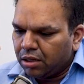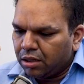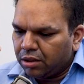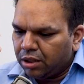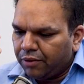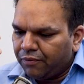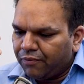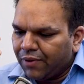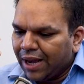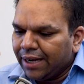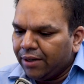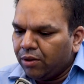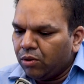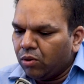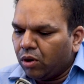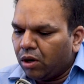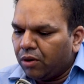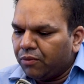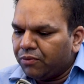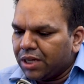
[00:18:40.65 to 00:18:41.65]
the
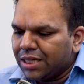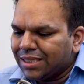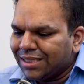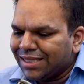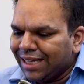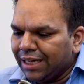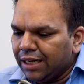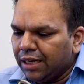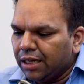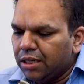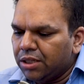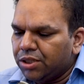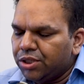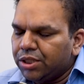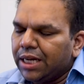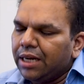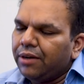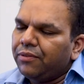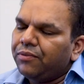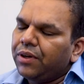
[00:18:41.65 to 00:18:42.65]
value of a single
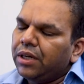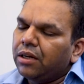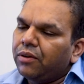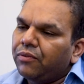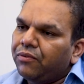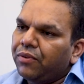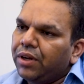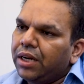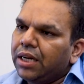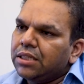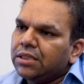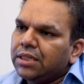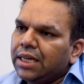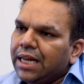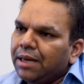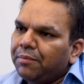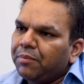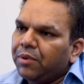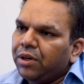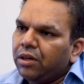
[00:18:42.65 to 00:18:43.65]
shelf in a village
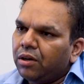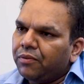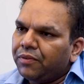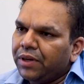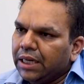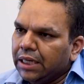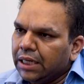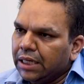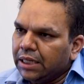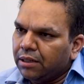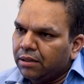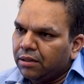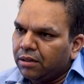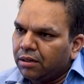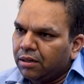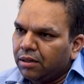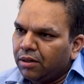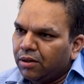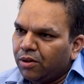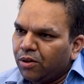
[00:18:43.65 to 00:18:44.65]
library of
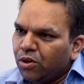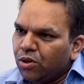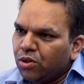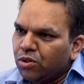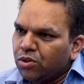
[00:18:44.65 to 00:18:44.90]
England.